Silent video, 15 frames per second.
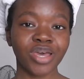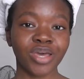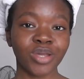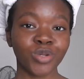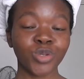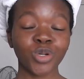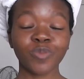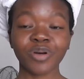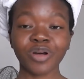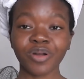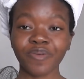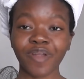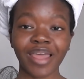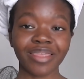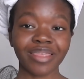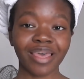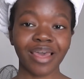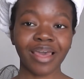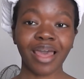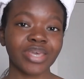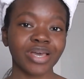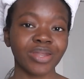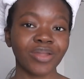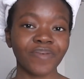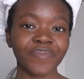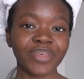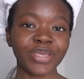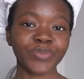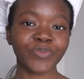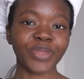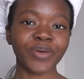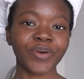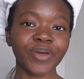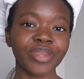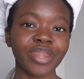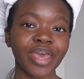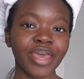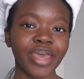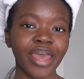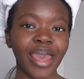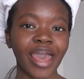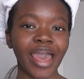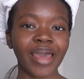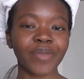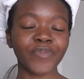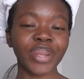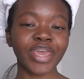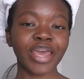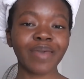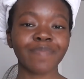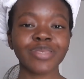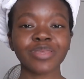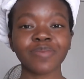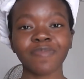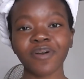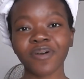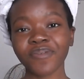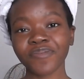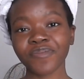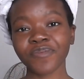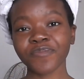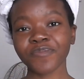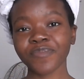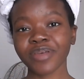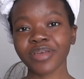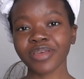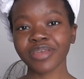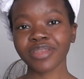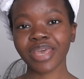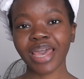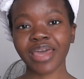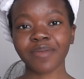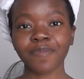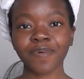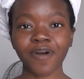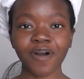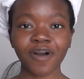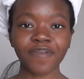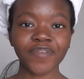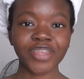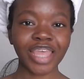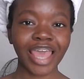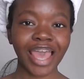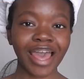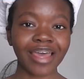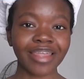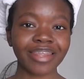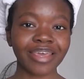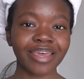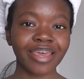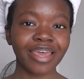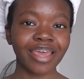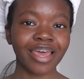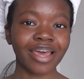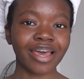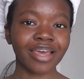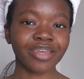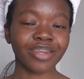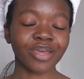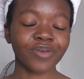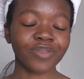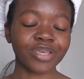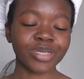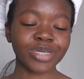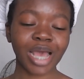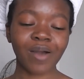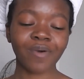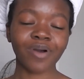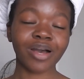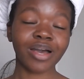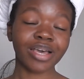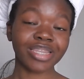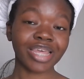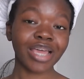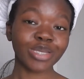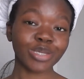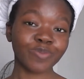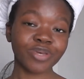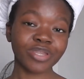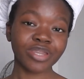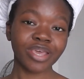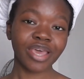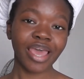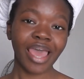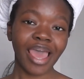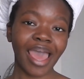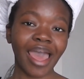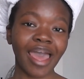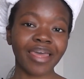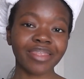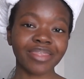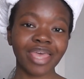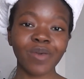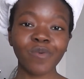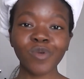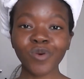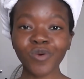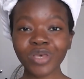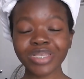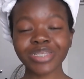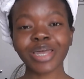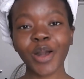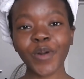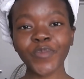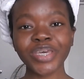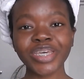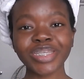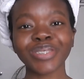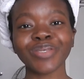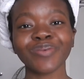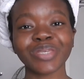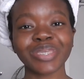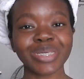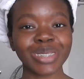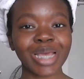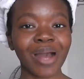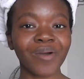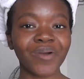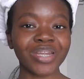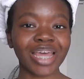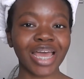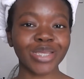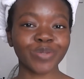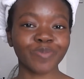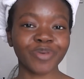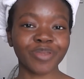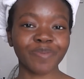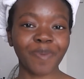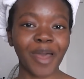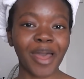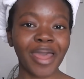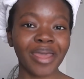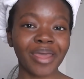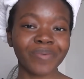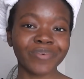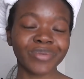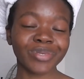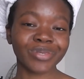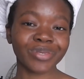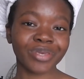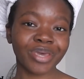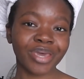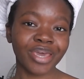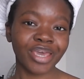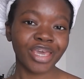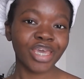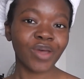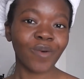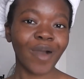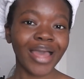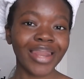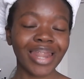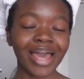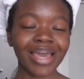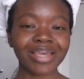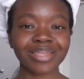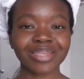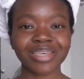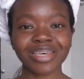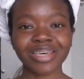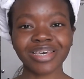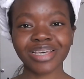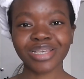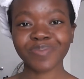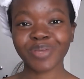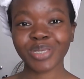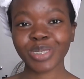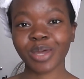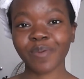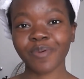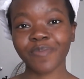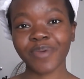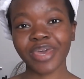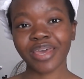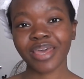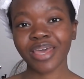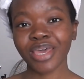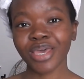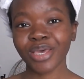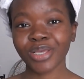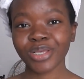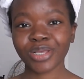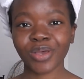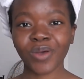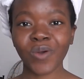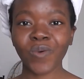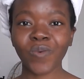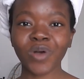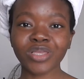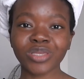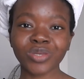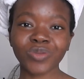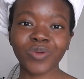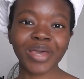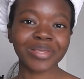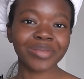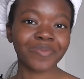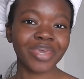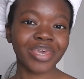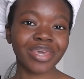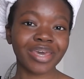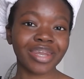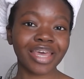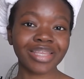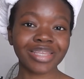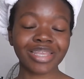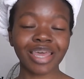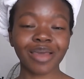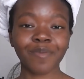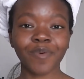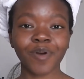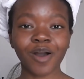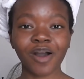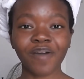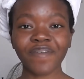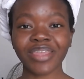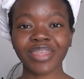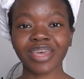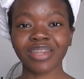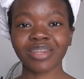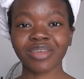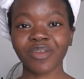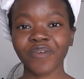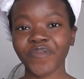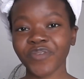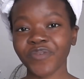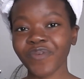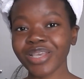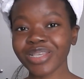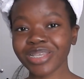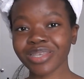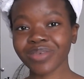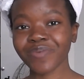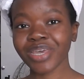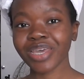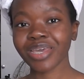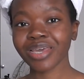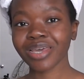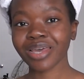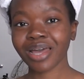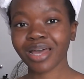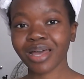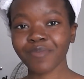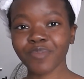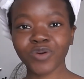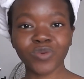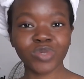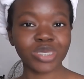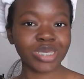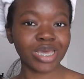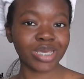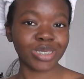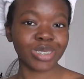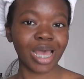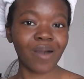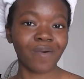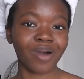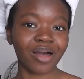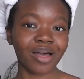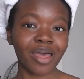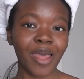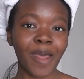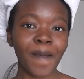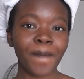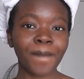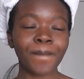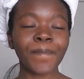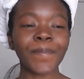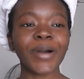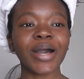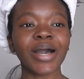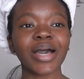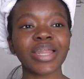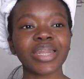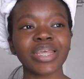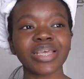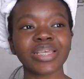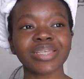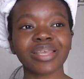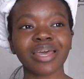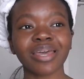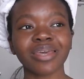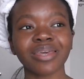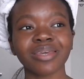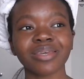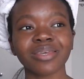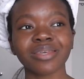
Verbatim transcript: trauma right there. A lot of things went on, and when it came to the bathroom, they had a bath and they had, uh, you know, the shower attachment, and they would always tell me to use the shower attachment. But I was, you know, I like to switch it up a bit. So once or twice a week, I'd like to take a bath, and then, you know, for the rest of the week, I'm called to take a shower. But it's like,